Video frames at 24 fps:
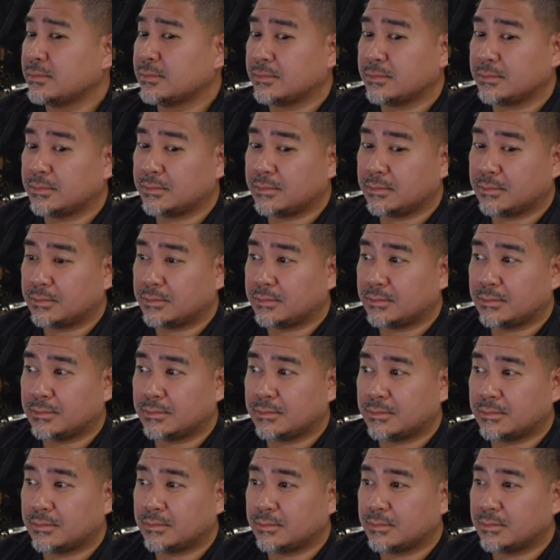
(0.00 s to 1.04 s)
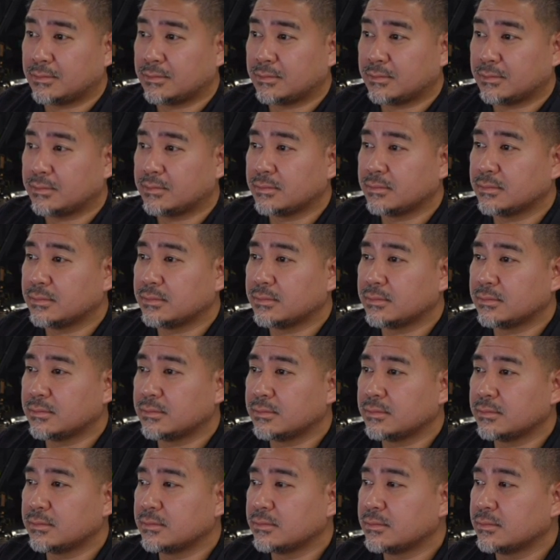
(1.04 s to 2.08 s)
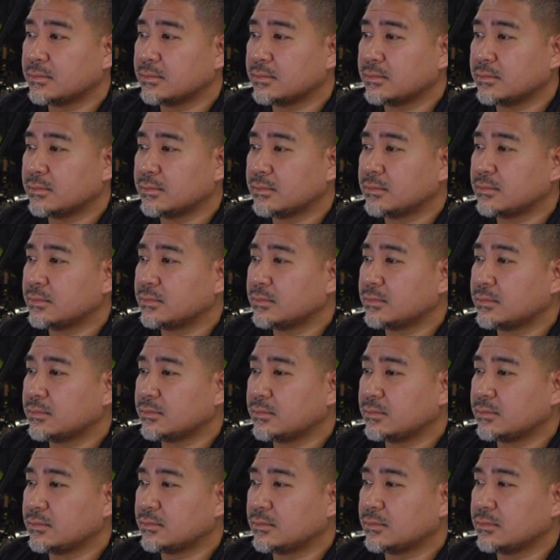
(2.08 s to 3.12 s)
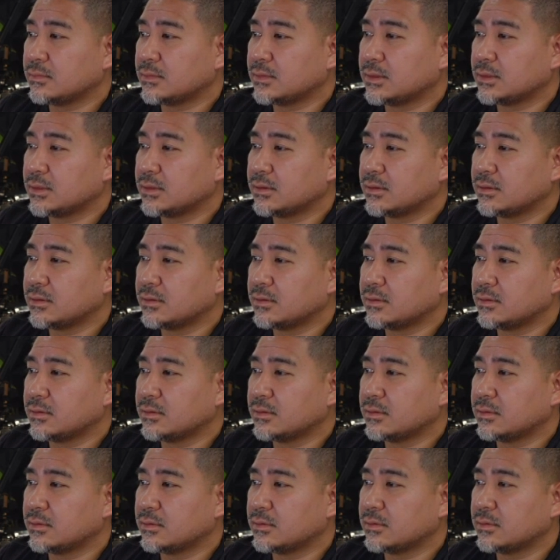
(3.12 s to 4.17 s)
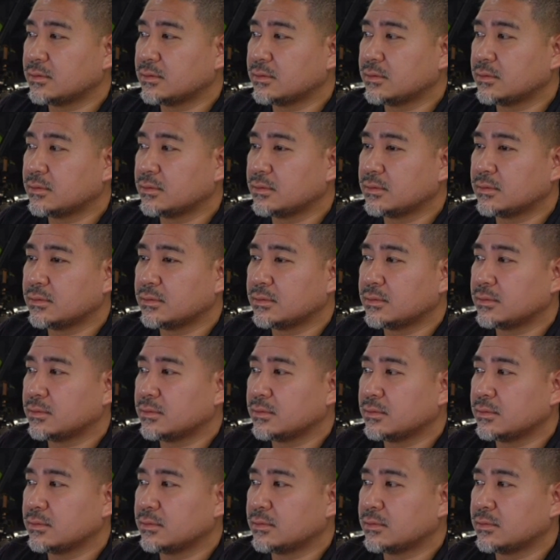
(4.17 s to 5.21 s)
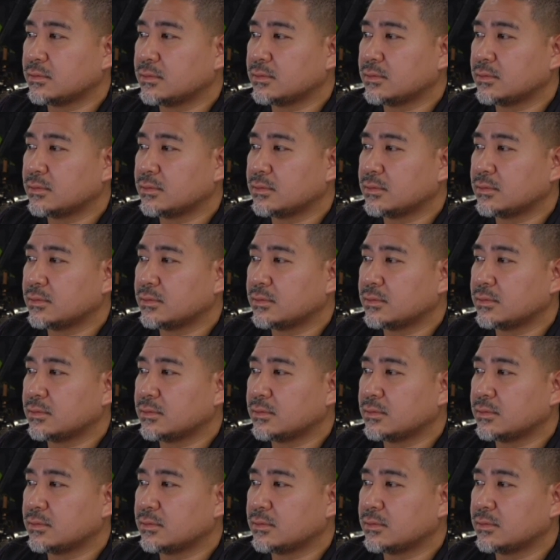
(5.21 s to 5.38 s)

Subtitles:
[no speech]